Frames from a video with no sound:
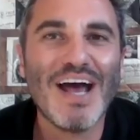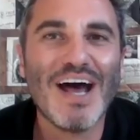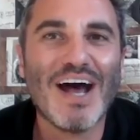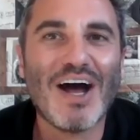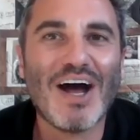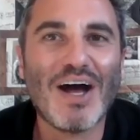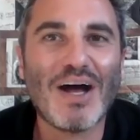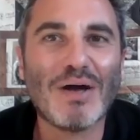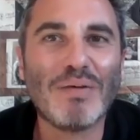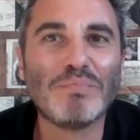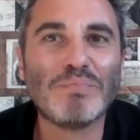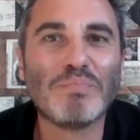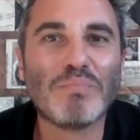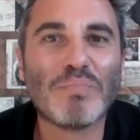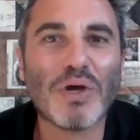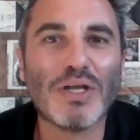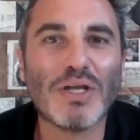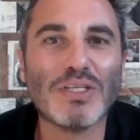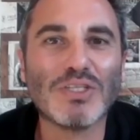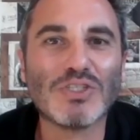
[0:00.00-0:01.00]
Um,
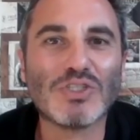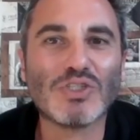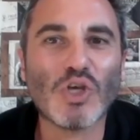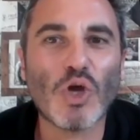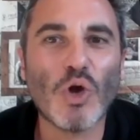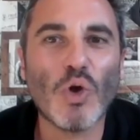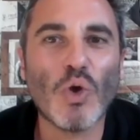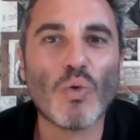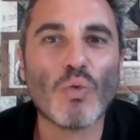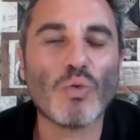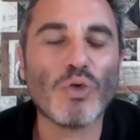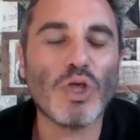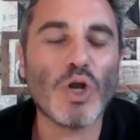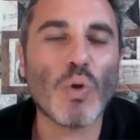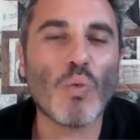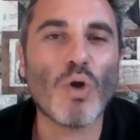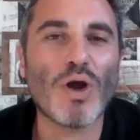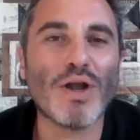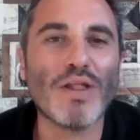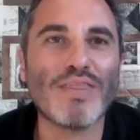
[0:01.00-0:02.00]
but so, you know,
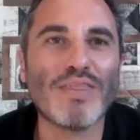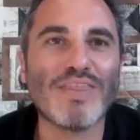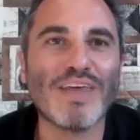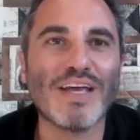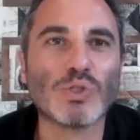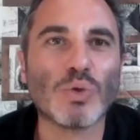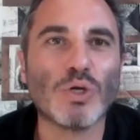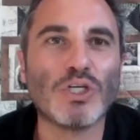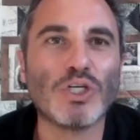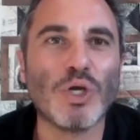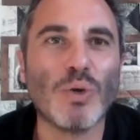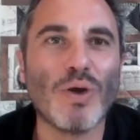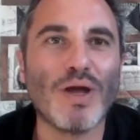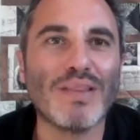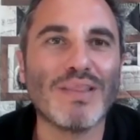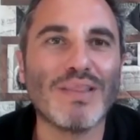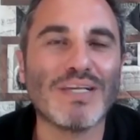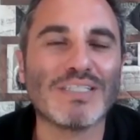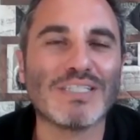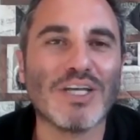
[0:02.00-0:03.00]
one of the things we're doing
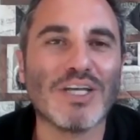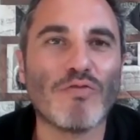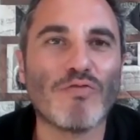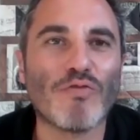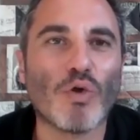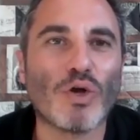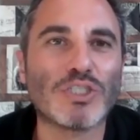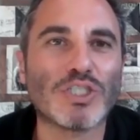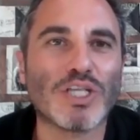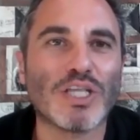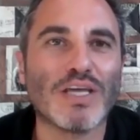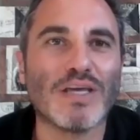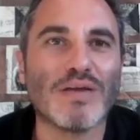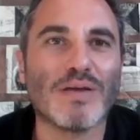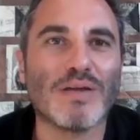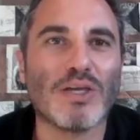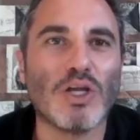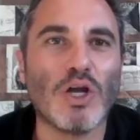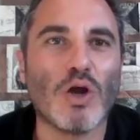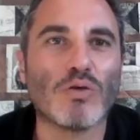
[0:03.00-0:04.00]
this year, unfortunately,
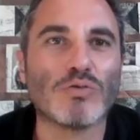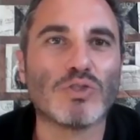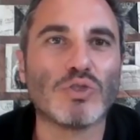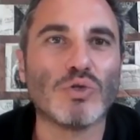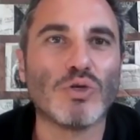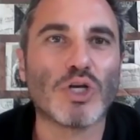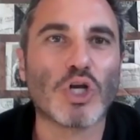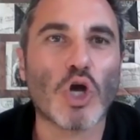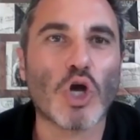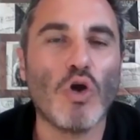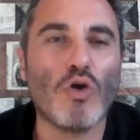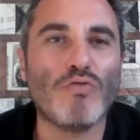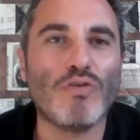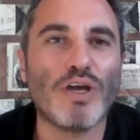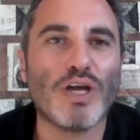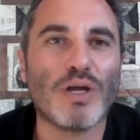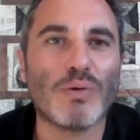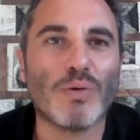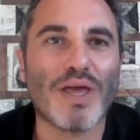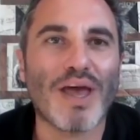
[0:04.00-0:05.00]
you know, due to
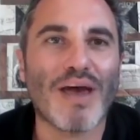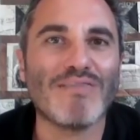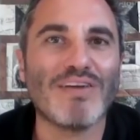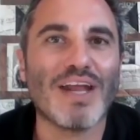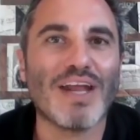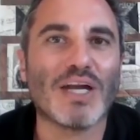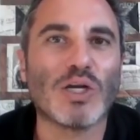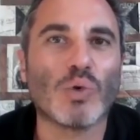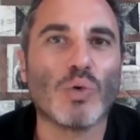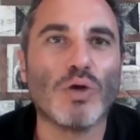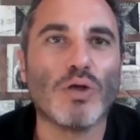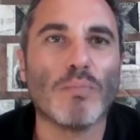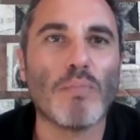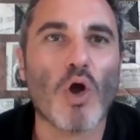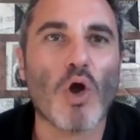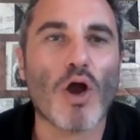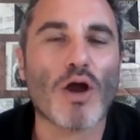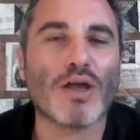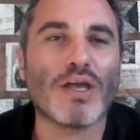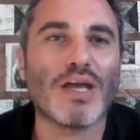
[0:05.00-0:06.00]
COVID, we haven't had Quilt
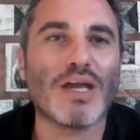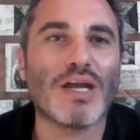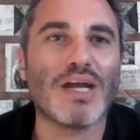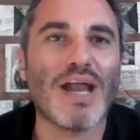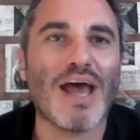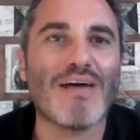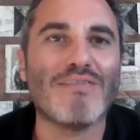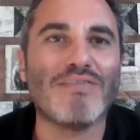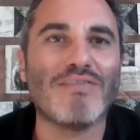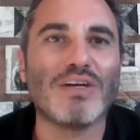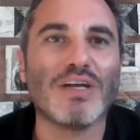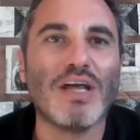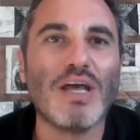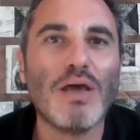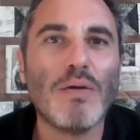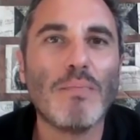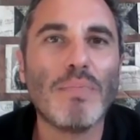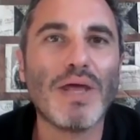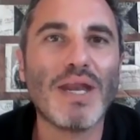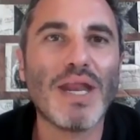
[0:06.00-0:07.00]
Market and haven't
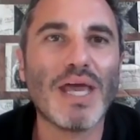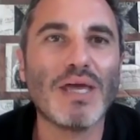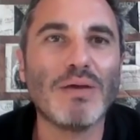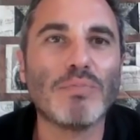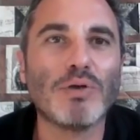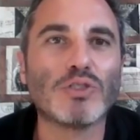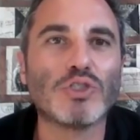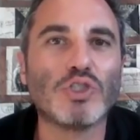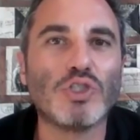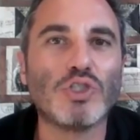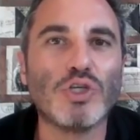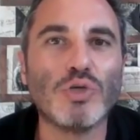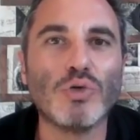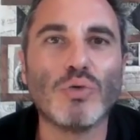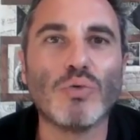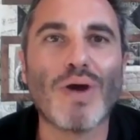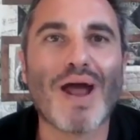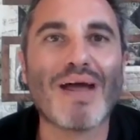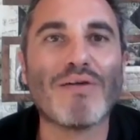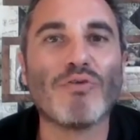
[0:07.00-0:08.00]
been able
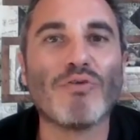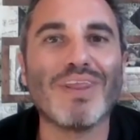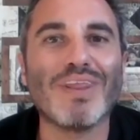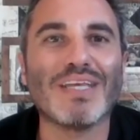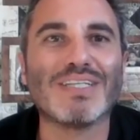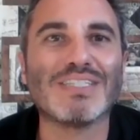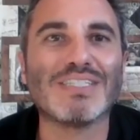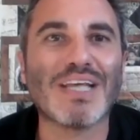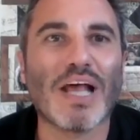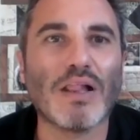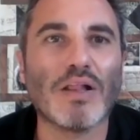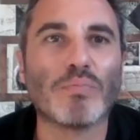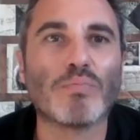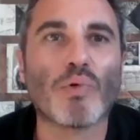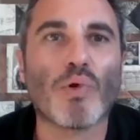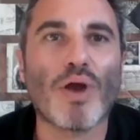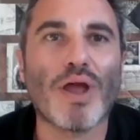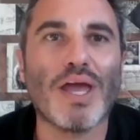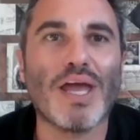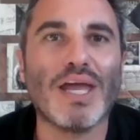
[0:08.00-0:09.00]
to really
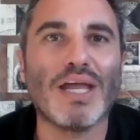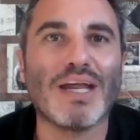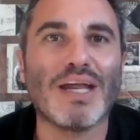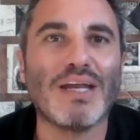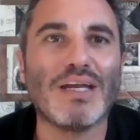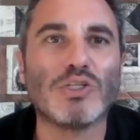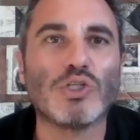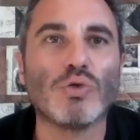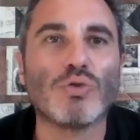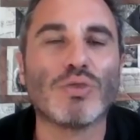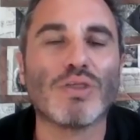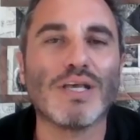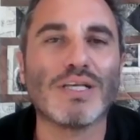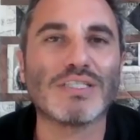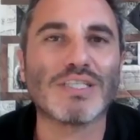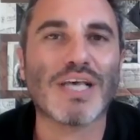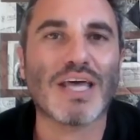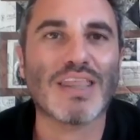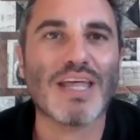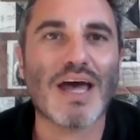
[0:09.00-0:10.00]
celebrate and do things
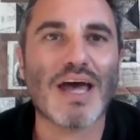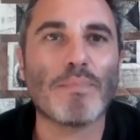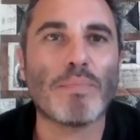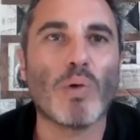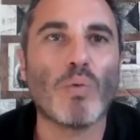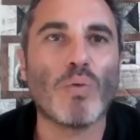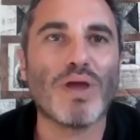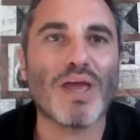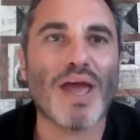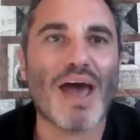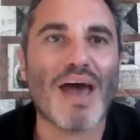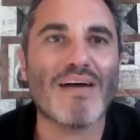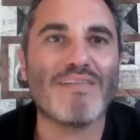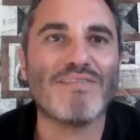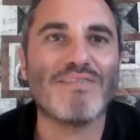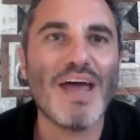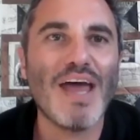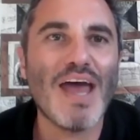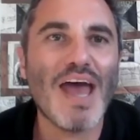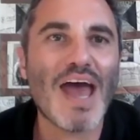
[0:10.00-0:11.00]
like that. But we have
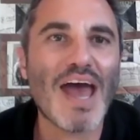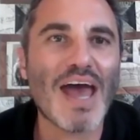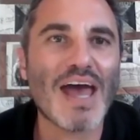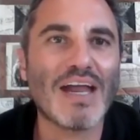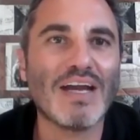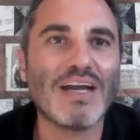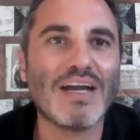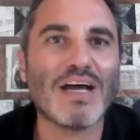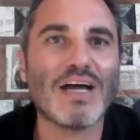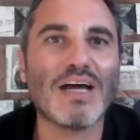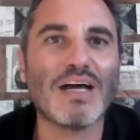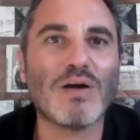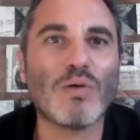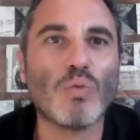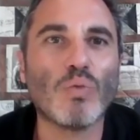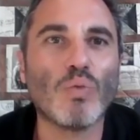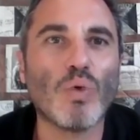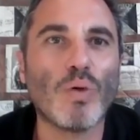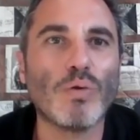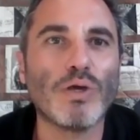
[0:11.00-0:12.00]
had uh,
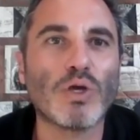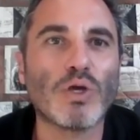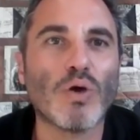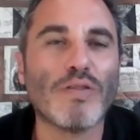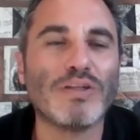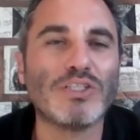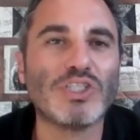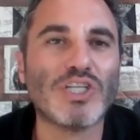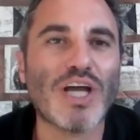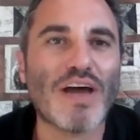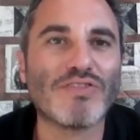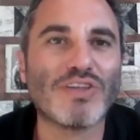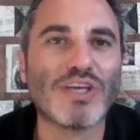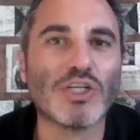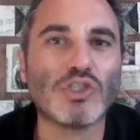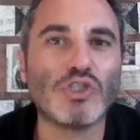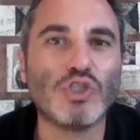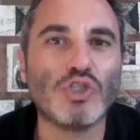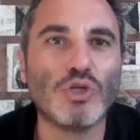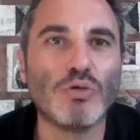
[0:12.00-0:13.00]
what we call the
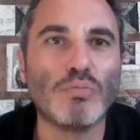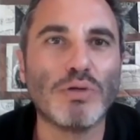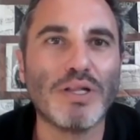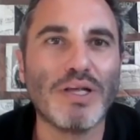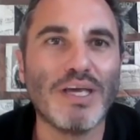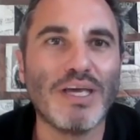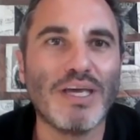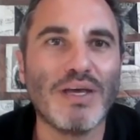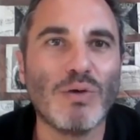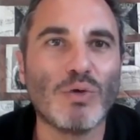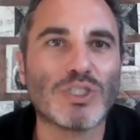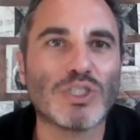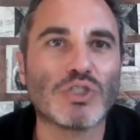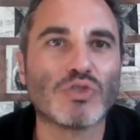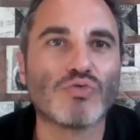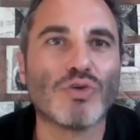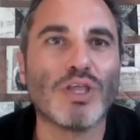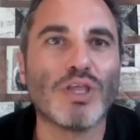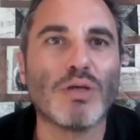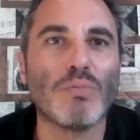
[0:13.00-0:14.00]
Jaftex Jubilee, which is
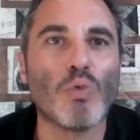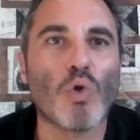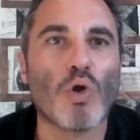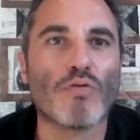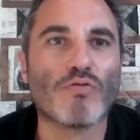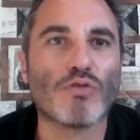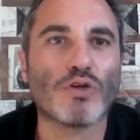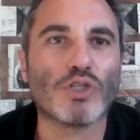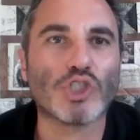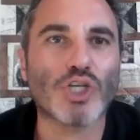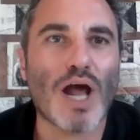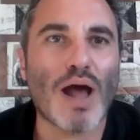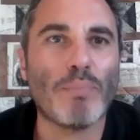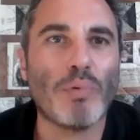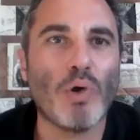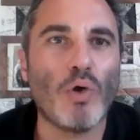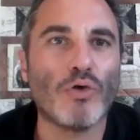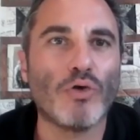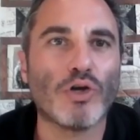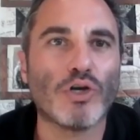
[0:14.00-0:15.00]
really more for shop
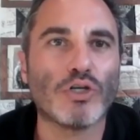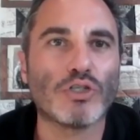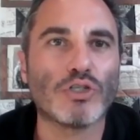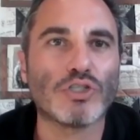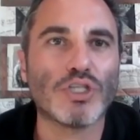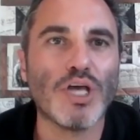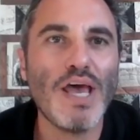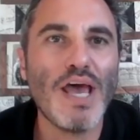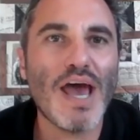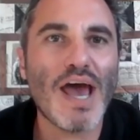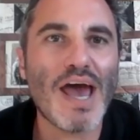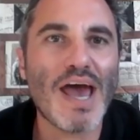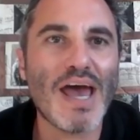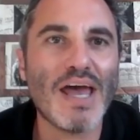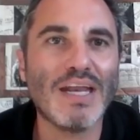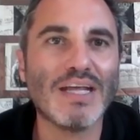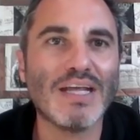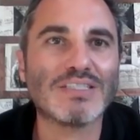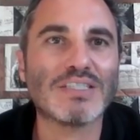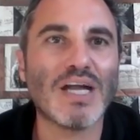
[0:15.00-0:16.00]
owners.
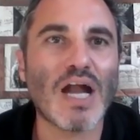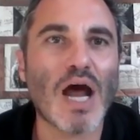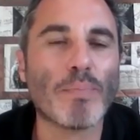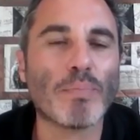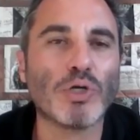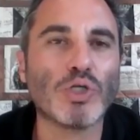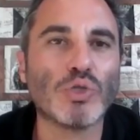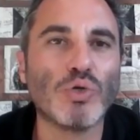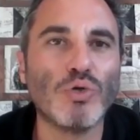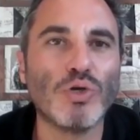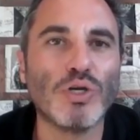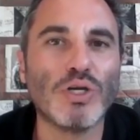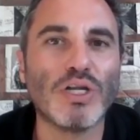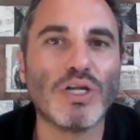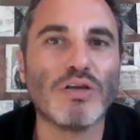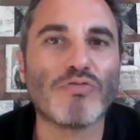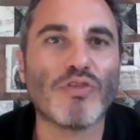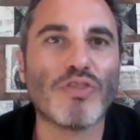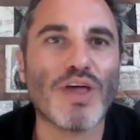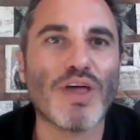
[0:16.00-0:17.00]
And it's an opportunity
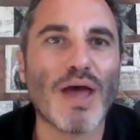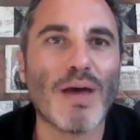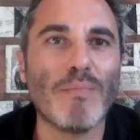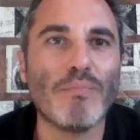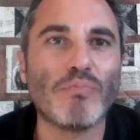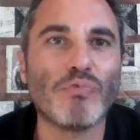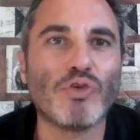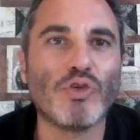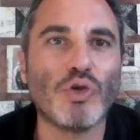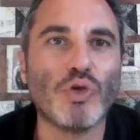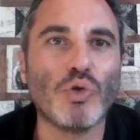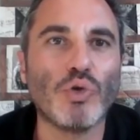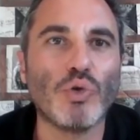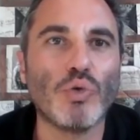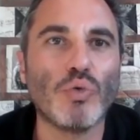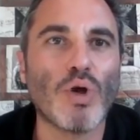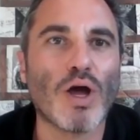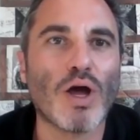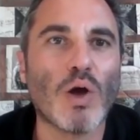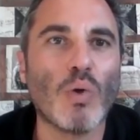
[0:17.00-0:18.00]
for them to
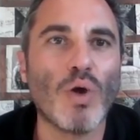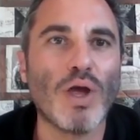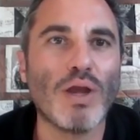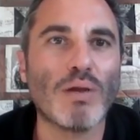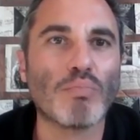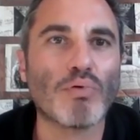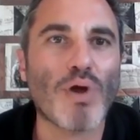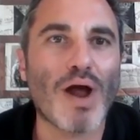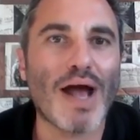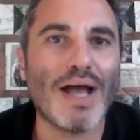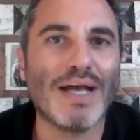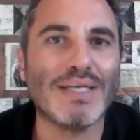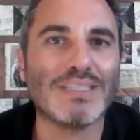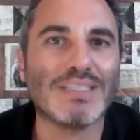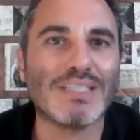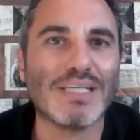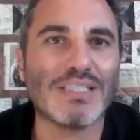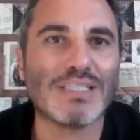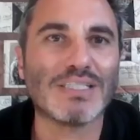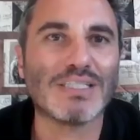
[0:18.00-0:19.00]
uh, win
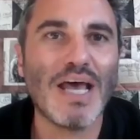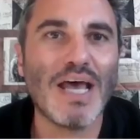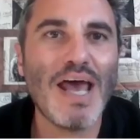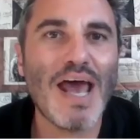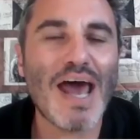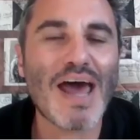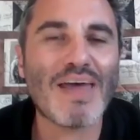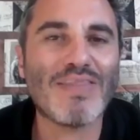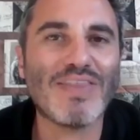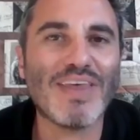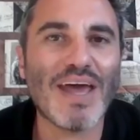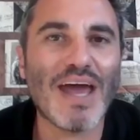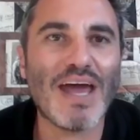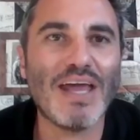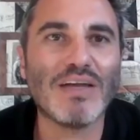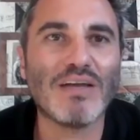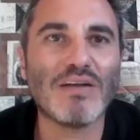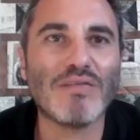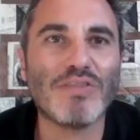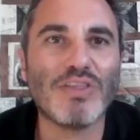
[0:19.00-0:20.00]
prizes at the
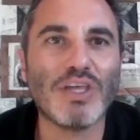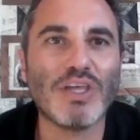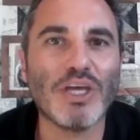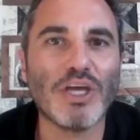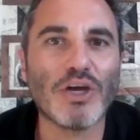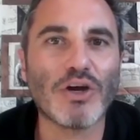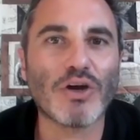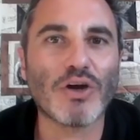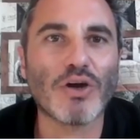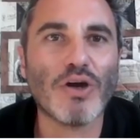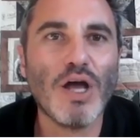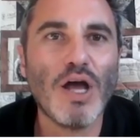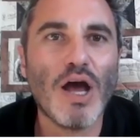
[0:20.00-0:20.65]
end of the year.